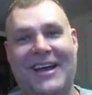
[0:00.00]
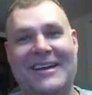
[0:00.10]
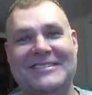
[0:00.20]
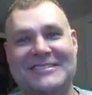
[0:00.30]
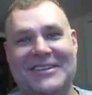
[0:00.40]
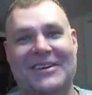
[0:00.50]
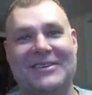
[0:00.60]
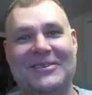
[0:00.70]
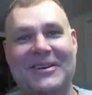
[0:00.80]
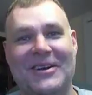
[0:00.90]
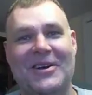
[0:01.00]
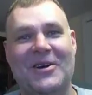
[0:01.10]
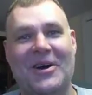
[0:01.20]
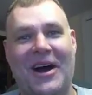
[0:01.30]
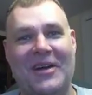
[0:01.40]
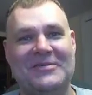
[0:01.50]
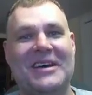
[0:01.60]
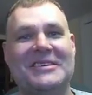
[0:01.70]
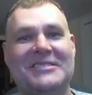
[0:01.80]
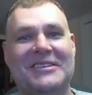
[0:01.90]
Hate to tell you, I've
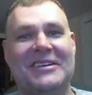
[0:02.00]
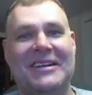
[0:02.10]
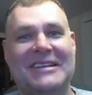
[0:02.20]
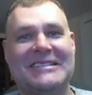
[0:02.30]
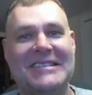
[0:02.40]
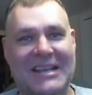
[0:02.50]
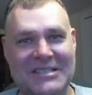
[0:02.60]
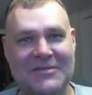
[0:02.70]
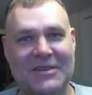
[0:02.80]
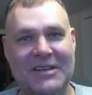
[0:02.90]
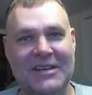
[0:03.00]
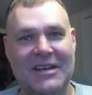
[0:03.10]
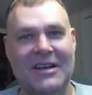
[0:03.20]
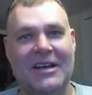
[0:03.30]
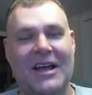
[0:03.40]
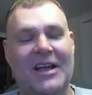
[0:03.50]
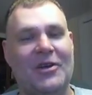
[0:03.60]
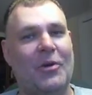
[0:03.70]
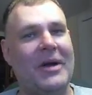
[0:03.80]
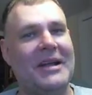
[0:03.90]
tested it extensively, and
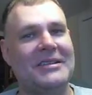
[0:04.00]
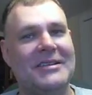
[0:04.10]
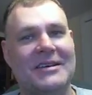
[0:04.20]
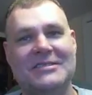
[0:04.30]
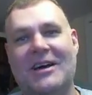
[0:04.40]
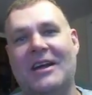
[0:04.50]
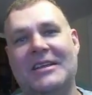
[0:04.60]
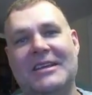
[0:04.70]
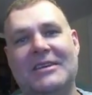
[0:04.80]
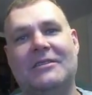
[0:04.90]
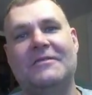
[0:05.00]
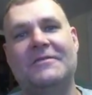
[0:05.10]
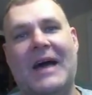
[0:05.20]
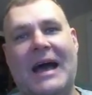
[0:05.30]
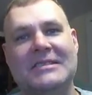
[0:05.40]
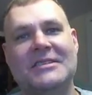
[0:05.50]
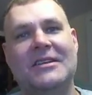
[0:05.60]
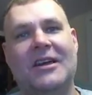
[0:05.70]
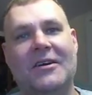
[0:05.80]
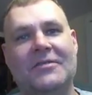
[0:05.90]
Nomad does not heal fast
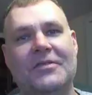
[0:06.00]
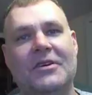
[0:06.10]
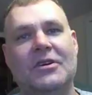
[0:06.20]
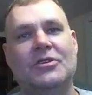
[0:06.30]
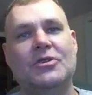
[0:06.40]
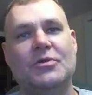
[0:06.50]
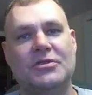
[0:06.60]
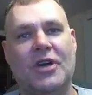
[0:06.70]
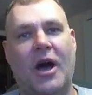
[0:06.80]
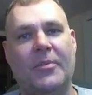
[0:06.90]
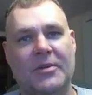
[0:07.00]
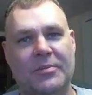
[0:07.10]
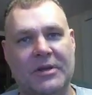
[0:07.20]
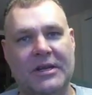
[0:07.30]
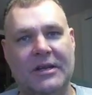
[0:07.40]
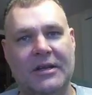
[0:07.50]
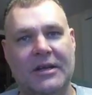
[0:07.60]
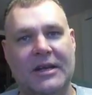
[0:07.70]
enough to stop the bleed.